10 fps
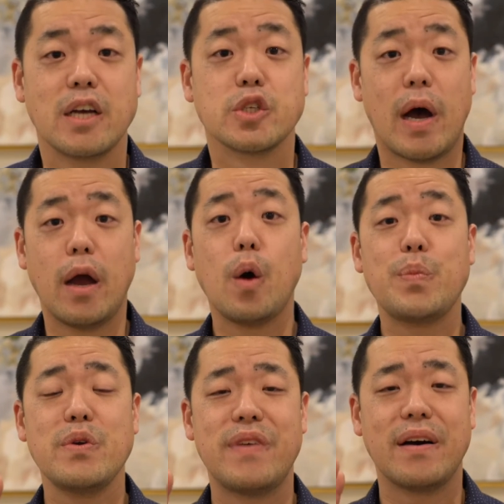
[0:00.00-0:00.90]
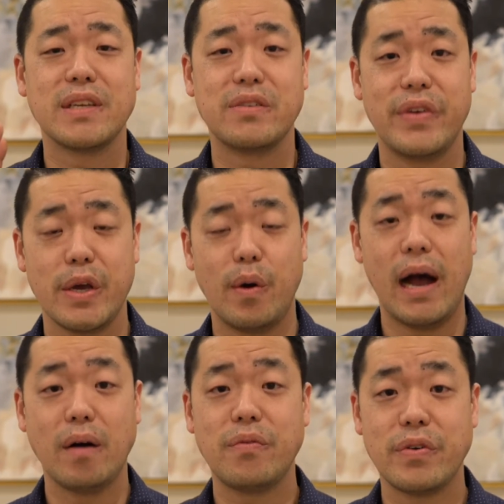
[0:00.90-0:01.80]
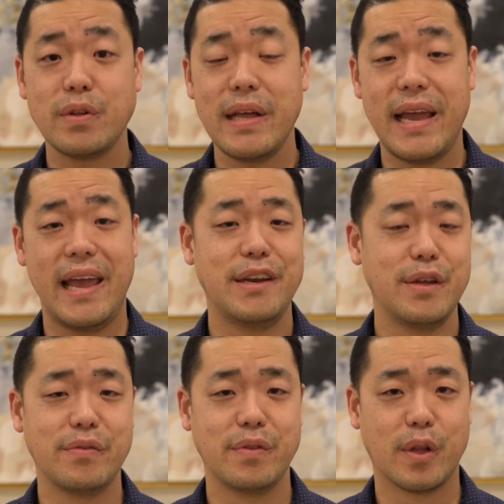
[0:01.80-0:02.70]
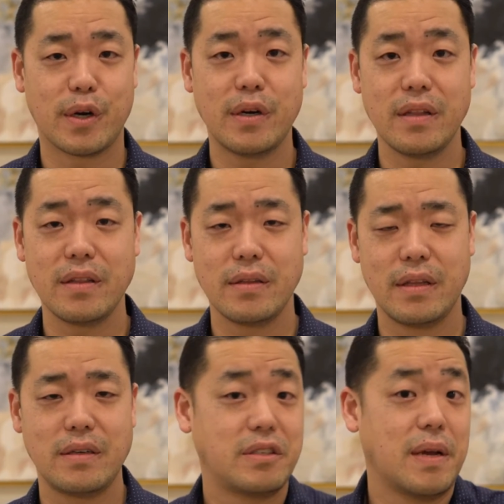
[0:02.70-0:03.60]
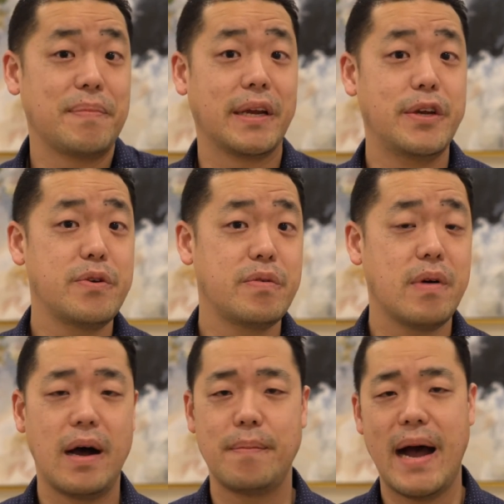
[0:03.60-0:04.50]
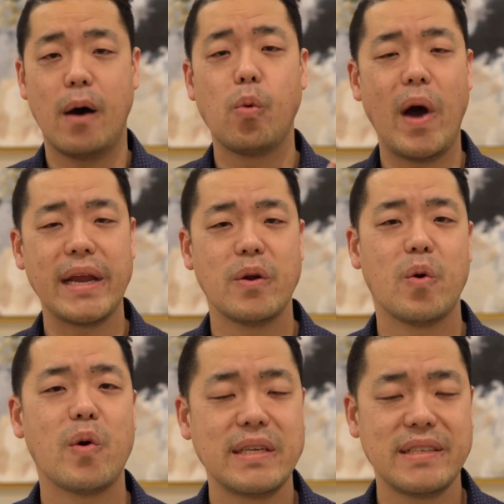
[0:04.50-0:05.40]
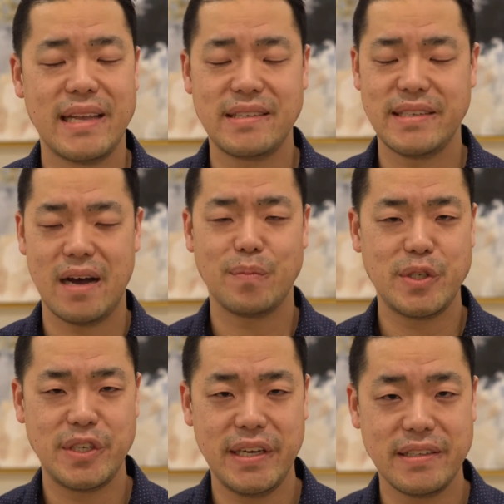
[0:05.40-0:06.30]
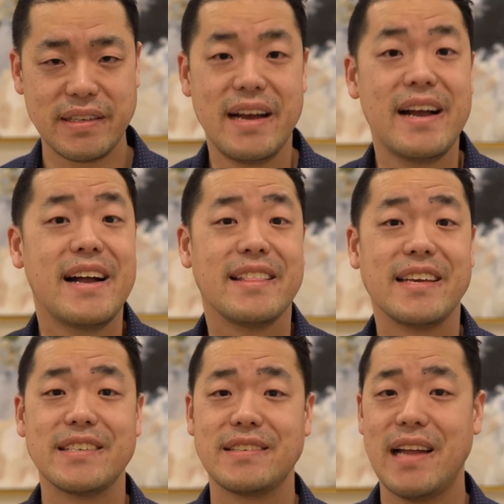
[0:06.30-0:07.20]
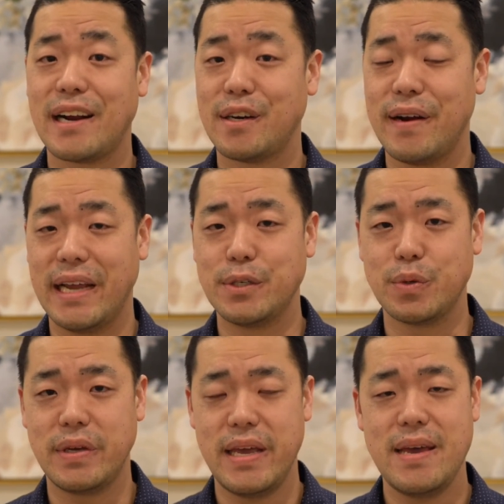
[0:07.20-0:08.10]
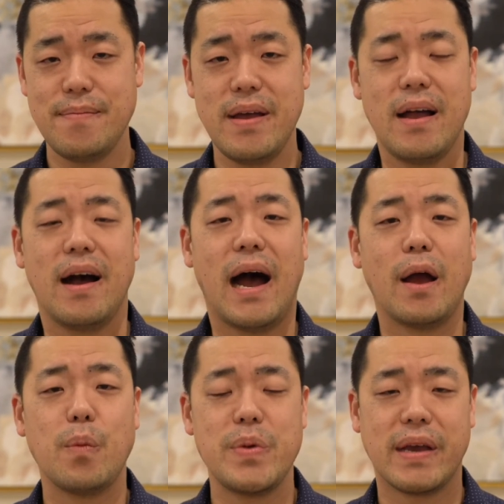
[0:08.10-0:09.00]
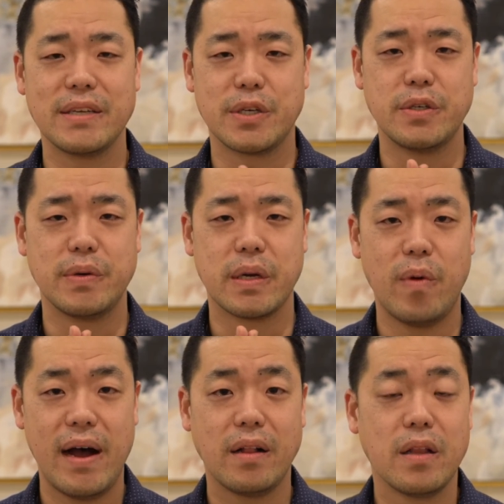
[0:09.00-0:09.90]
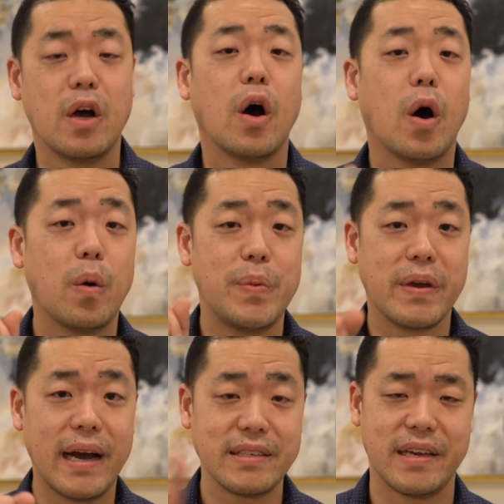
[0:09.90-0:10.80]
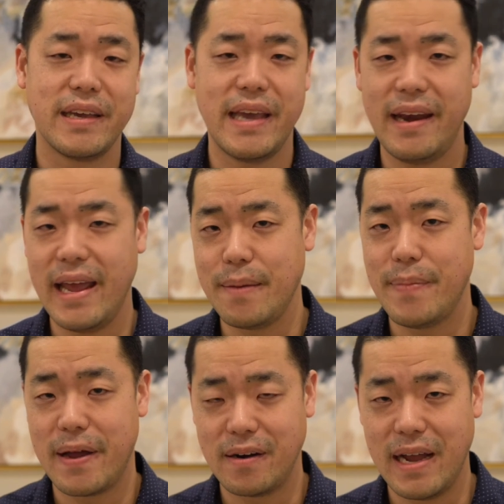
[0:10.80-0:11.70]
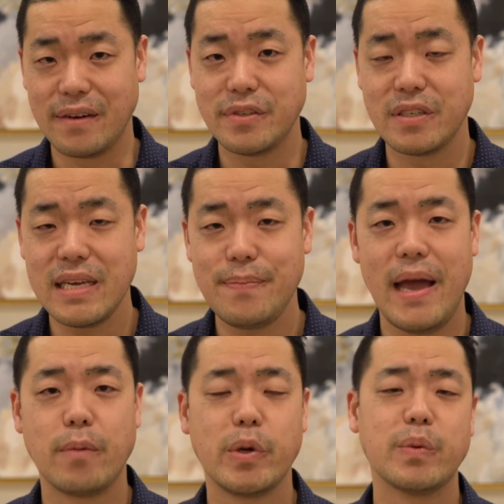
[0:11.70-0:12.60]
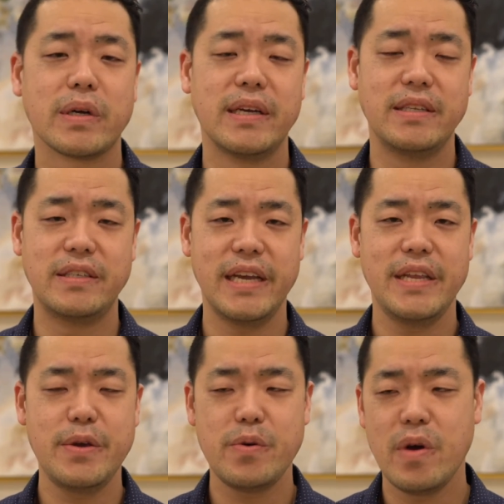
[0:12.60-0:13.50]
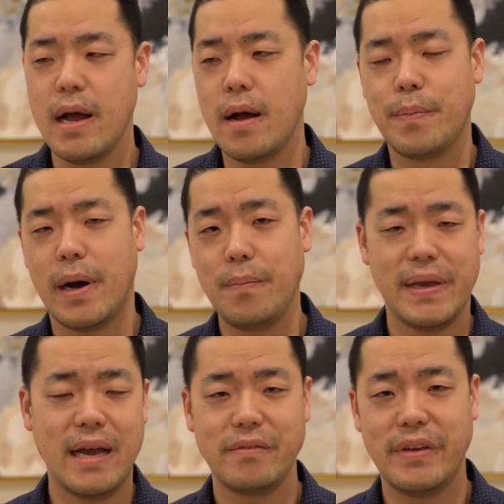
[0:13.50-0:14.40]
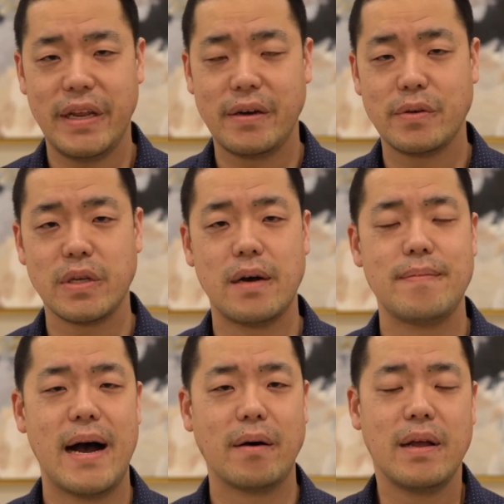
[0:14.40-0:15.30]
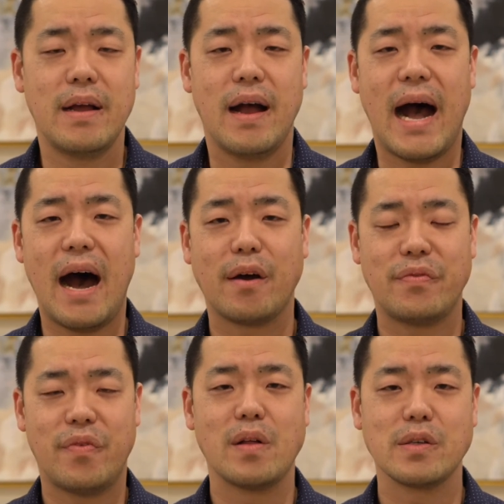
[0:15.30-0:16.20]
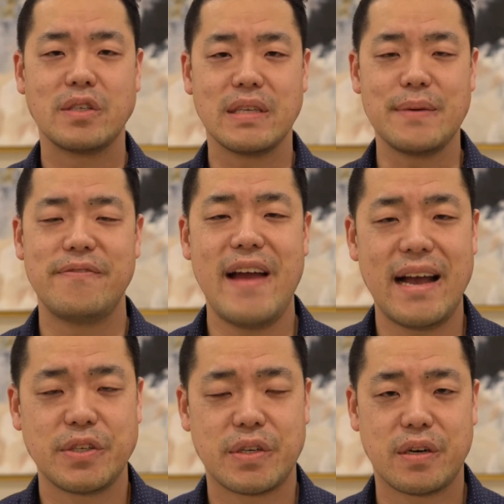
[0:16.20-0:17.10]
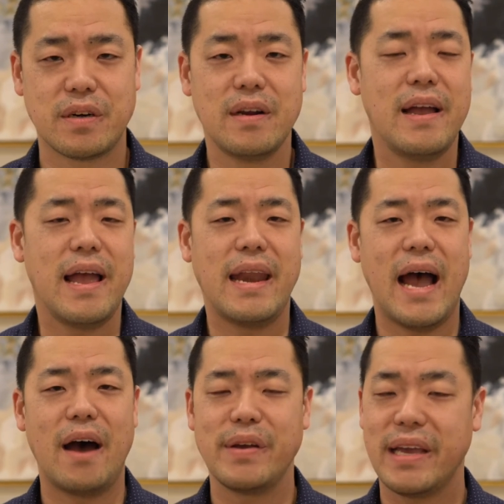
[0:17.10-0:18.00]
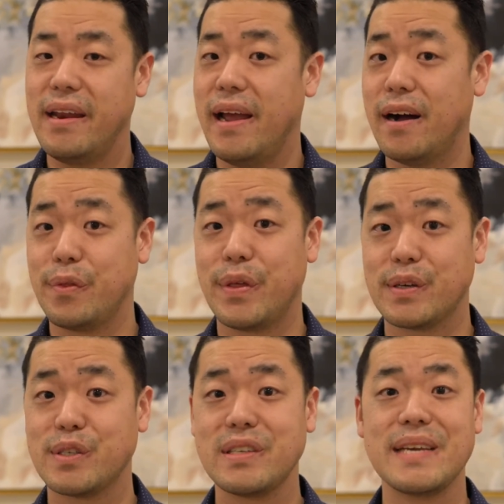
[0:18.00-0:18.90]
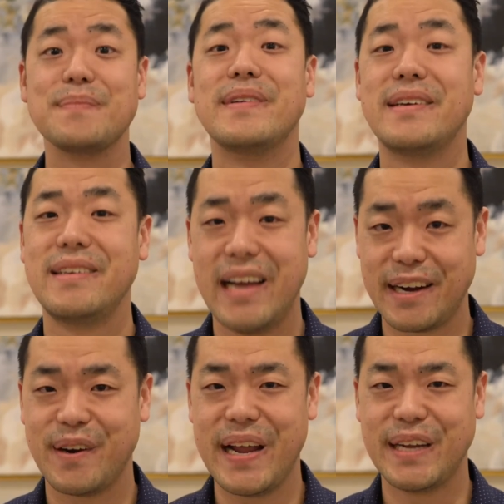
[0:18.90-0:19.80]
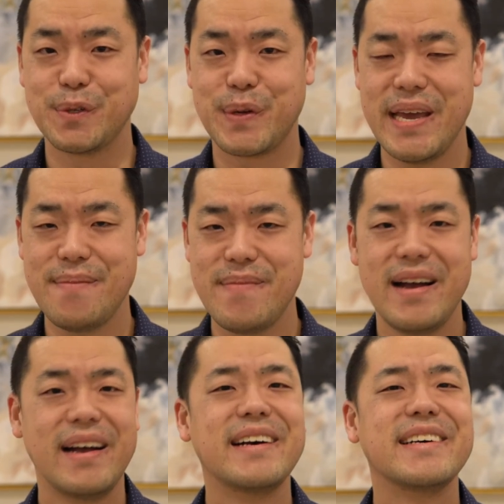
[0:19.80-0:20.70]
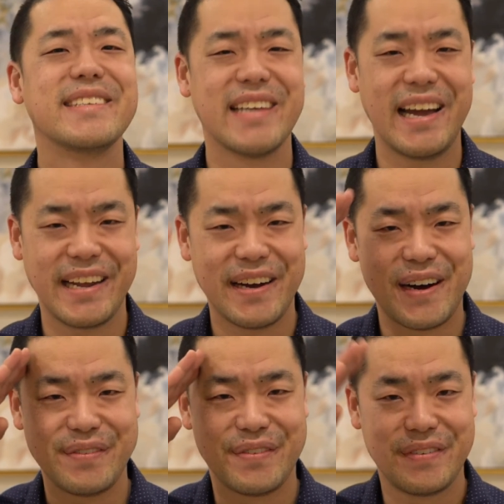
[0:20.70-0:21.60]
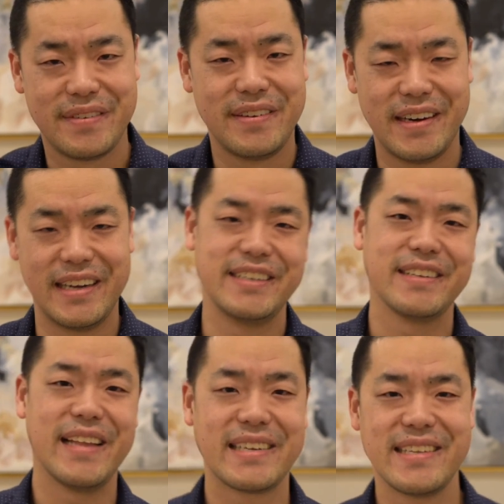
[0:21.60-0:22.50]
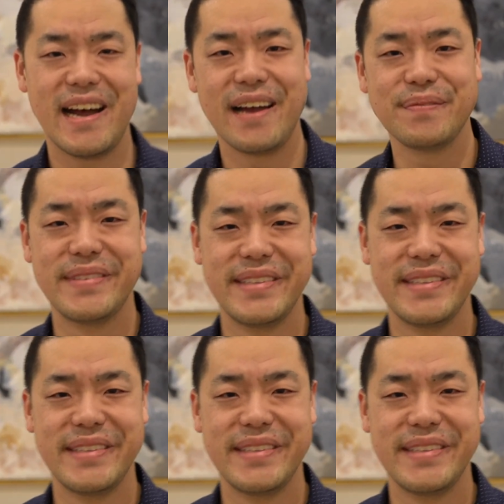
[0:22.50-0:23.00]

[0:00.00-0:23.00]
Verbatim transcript: So I hope you found this video helpful and you've learned a little something new about white noise and sound machines. This is Dr. Andrew Kim. I hope you guys are doing well. Hope you guys can get a better night of sleep, and we will continue pumping out videos about how to fall asleep faster and how to get healthier sleep. Dr. Andrew Kim signing off. Until next time.